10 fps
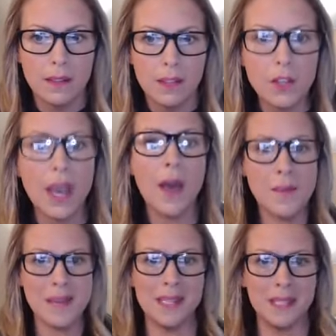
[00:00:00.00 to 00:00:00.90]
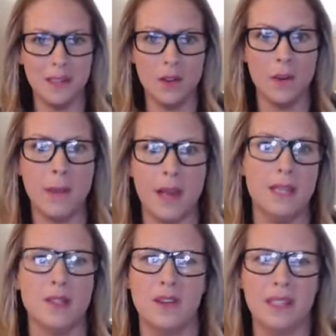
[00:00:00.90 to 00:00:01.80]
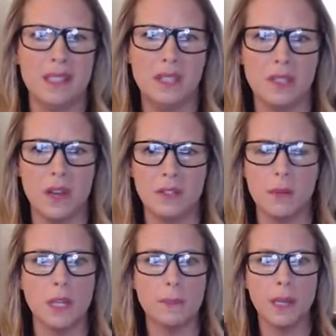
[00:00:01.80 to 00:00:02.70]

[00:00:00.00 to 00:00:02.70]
Look how amazing our bodies are. Like, this is off subject,